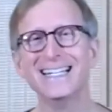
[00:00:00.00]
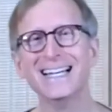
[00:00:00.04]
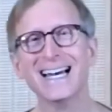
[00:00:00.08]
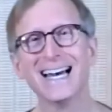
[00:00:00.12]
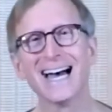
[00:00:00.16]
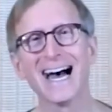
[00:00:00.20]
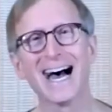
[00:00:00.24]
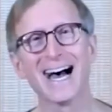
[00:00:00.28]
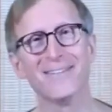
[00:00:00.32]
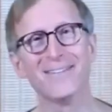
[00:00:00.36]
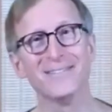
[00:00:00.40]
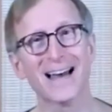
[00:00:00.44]

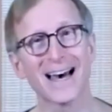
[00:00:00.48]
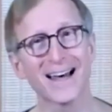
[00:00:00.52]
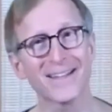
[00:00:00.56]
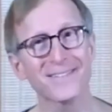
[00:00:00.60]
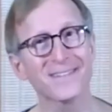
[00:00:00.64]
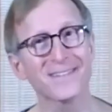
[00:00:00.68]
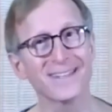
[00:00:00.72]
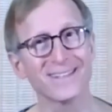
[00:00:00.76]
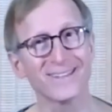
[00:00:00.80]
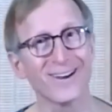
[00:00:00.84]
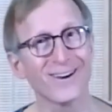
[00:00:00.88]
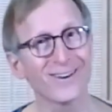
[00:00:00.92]
I'm not
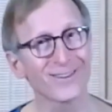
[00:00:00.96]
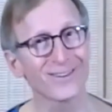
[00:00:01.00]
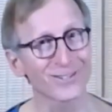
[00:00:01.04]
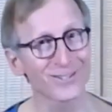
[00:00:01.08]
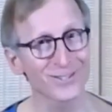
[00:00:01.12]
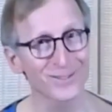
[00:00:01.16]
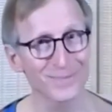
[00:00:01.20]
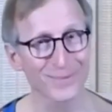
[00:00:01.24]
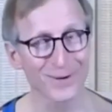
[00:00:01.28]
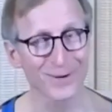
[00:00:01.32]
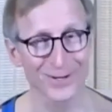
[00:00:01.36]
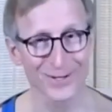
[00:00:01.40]
the
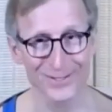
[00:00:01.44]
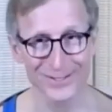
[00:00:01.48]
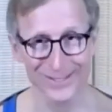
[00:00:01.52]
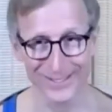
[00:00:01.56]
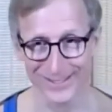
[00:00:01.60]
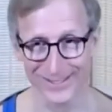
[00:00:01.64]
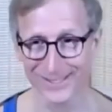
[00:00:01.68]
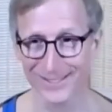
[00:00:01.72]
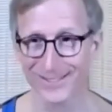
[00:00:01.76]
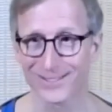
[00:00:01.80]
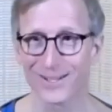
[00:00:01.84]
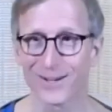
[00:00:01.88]
youngest
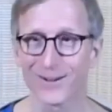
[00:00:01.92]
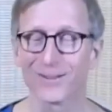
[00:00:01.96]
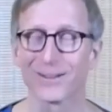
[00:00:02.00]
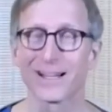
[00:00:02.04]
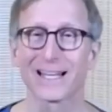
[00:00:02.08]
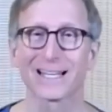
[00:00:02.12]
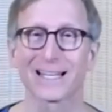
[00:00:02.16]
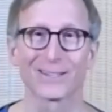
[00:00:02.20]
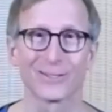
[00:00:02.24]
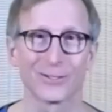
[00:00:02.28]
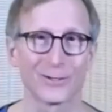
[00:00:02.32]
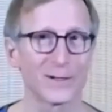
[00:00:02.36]
person, so
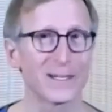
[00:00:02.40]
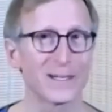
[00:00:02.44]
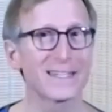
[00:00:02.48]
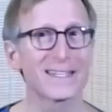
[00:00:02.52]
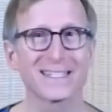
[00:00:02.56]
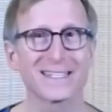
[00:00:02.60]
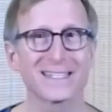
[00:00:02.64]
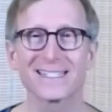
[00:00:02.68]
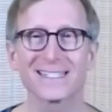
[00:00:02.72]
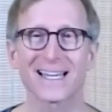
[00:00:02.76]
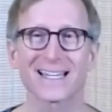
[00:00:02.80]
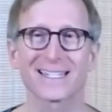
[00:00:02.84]
like learning the
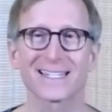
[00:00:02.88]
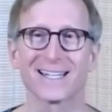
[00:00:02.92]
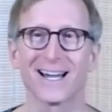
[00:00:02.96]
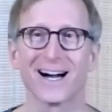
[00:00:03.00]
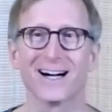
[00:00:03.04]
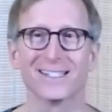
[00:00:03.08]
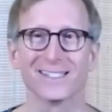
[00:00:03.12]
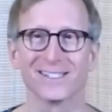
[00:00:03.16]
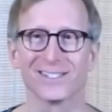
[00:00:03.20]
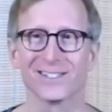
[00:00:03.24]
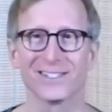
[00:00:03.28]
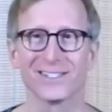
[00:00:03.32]

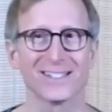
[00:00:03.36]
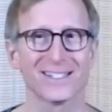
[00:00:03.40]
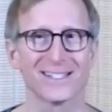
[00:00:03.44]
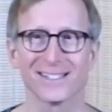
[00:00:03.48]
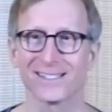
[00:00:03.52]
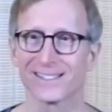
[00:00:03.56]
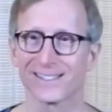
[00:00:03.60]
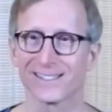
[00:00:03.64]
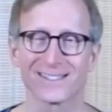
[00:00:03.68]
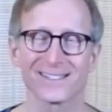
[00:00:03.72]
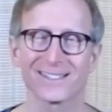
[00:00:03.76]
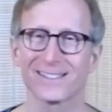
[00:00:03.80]
technology
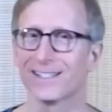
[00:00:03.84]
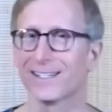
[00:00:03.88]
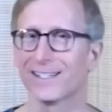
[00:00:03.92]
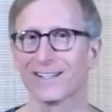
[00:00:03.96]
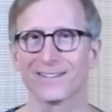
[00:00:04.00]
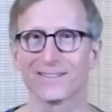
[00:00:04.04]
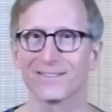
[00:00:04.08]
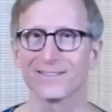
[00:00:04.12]
is, you know,